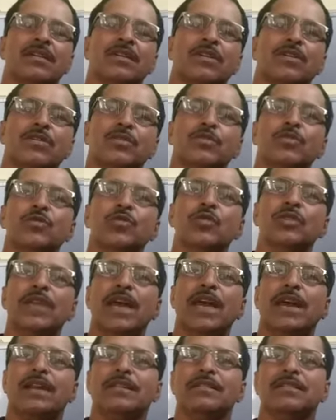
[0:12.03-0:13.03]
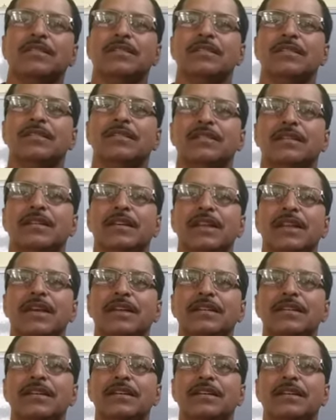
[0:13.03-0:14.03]
You know that
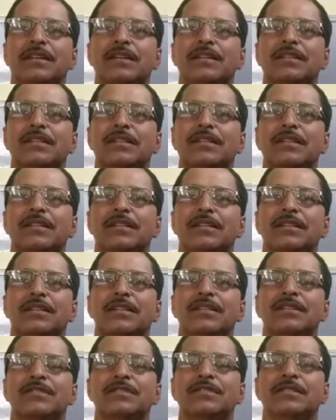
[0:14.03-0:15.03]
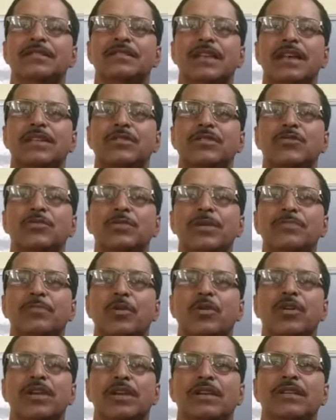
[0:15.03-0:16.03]
electric current is said to be
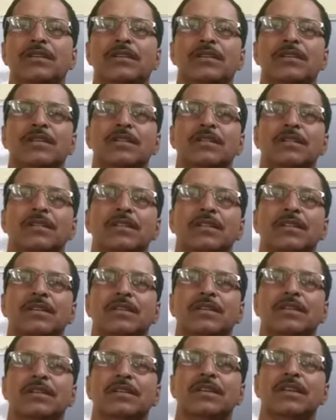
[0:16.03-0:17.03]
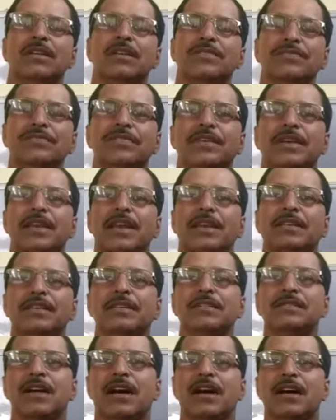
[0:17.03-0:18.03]
flowing if
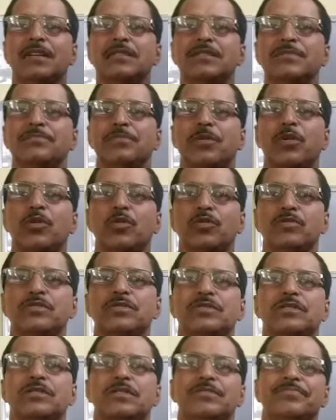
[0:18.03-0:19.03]
electric charge flows.